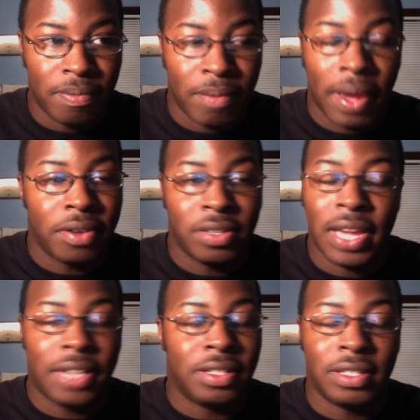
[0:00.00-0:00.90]
Michael
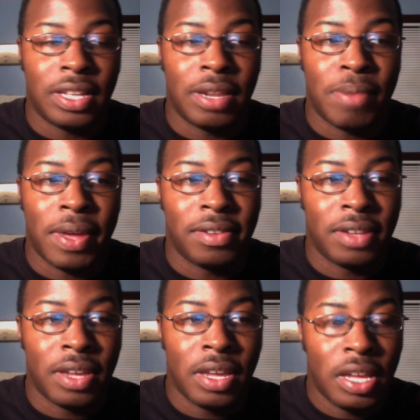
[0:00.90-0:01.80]
Jackson said it best.
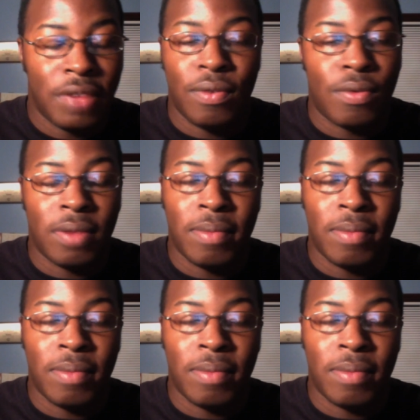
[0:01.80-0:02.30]
If you want to